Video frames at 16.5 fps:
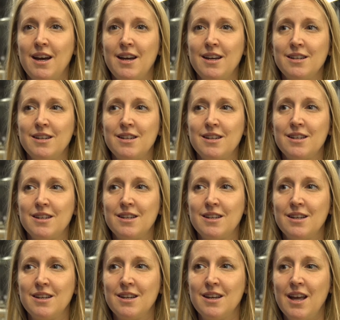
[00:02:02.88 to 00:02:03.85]
and
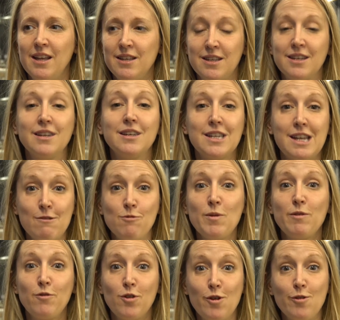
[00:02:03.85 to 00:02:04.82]
it's going to stay with
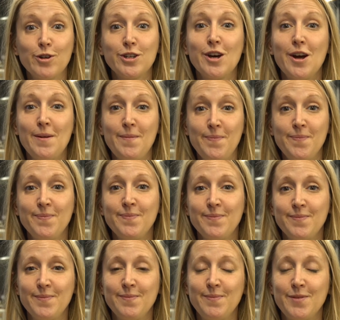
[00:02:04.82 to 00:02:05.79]
me for a long time.
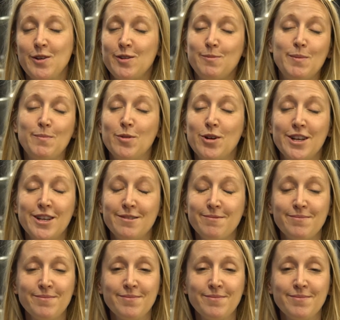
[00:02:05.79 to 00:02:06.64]
So it's been brilliant.